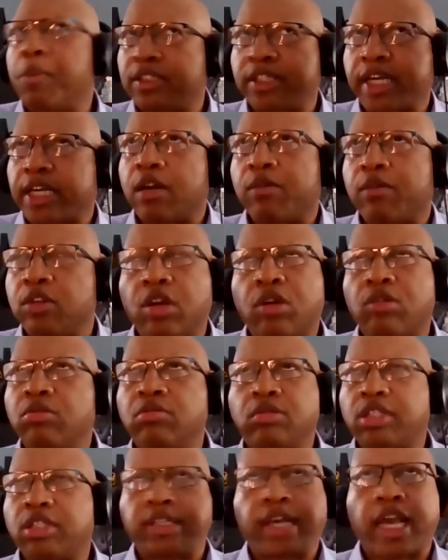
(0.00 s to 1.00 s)
I'm gonna say that,
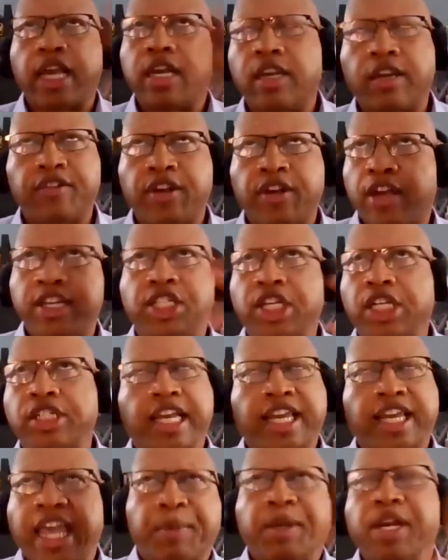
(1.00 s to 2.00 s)
today and
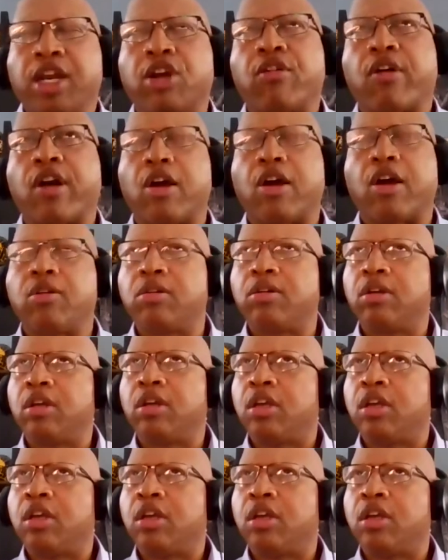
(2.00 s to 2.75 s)
AJJ, keep it in the ground.